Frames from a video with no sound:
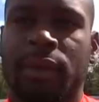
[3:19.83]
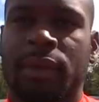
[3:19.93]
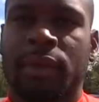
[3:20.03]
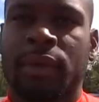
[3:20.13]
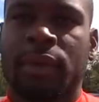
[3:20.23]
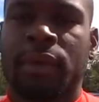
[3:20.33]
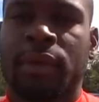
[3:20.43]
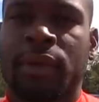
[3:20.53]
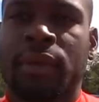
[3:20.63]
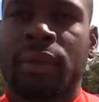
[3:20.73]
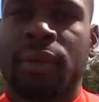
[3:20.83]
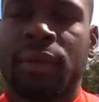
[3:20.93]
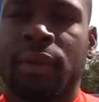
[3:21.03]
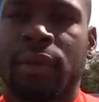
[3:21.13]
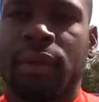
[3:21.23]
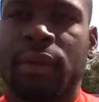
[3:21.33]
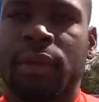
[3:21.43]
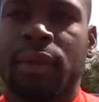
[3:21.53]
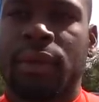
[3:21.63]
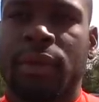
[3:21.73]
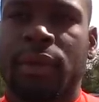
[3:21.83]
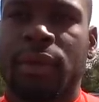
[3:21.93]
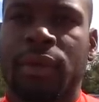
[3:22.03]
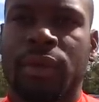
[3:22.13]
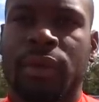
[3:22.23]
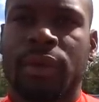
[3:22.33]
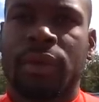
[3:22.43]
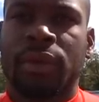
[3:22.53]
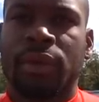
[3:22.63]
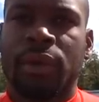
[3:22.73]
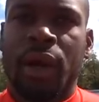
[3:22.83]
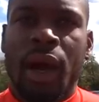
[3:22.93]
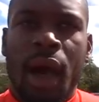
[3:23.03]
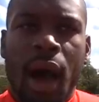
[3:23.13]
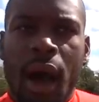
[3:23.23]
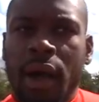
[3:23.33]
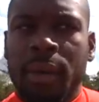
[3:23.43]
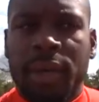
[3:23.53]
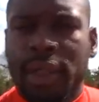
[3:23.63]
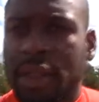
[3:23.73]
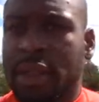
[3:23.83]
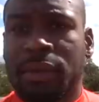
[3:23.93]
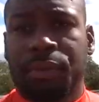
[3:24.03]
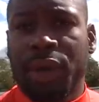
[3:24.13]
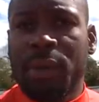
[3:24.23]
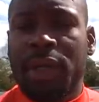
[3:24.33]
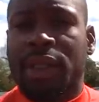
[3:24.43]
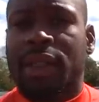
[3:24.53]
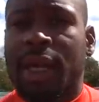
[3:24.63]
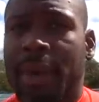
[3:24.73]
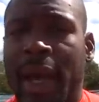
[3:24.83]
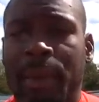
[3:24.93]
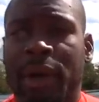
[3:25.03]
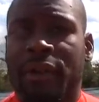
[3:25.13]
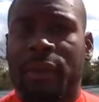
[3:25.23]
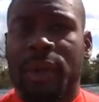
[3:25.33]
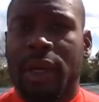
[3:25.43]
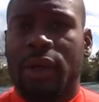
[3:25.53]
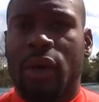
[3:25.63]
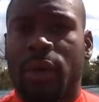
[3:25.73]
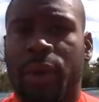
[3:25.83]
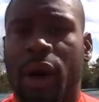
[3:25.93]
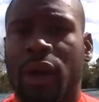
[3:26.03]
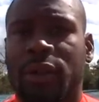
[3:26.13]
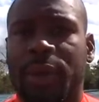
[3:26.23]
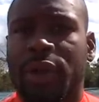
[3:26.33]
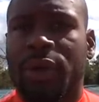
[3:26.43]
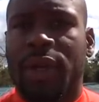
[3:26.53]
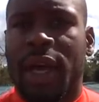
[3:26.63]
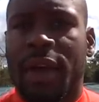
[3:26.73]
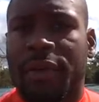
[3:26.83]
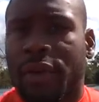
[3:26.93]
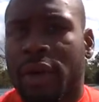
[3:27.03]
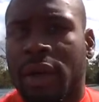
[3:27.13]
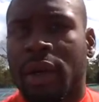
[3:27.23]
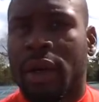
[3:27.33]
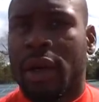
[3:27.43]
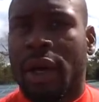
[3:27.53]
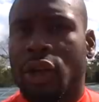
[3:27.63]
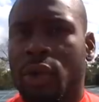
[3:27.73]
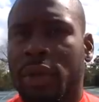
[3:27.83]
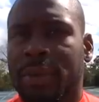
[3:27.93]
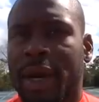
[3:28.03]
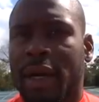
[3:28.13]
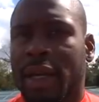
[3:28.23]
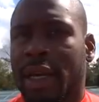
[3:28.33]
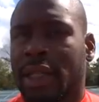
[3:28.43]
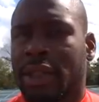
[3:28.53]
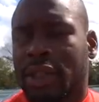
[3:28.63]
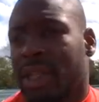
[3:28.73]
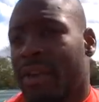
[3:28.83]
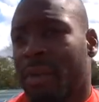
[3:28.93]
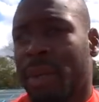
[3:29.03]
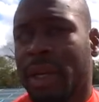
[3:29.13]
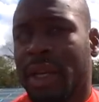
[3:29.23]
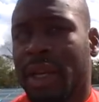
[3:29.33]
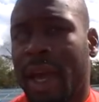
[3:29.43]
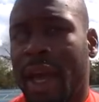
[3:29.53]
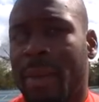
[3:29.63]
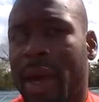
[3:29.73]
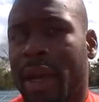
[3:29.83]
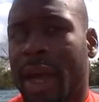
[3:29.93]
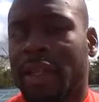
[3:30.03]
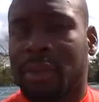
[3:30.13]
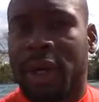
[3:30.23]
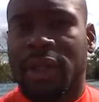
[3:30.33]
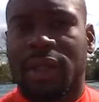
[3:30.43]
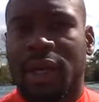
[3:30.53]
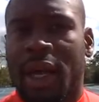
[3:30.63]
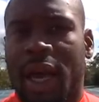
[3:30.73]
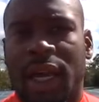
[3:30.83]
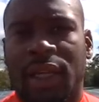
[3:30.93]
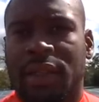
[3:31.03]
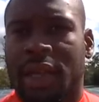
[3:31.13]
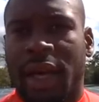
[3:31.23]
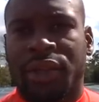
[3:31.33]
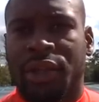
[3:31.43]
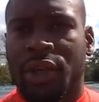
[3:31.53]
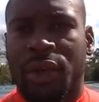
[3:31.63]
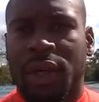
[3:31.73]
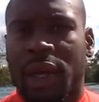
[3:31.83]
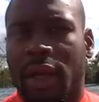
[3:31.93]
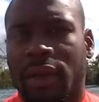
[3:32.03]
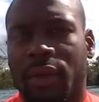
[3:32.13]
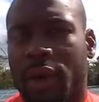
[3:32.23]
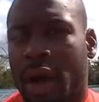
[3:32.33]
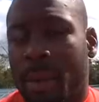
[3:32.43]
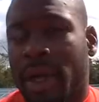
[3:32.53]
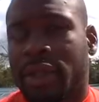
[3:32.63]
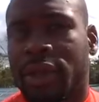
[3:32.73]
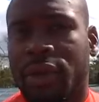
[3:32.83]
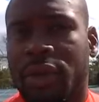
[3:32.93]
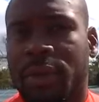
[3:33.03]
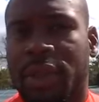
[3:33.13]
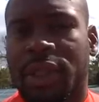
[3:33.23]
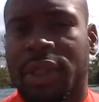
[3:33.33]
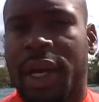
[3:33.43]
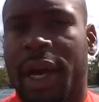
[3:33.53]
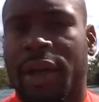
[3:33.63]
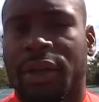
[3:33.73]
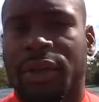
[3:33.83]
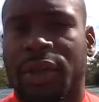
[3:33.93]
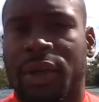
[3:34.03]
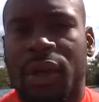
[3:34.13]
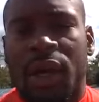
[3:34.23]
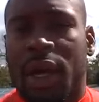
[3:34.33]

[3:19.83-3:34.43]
lining up at tight end how does that change things for you? Um, it's, it's pretty much the same game plan for me. You know, Paul has been doing the F for a numerous amount of years. He's just never been in the game at it as much, and he's executed, and I'm executing the position I got to do. So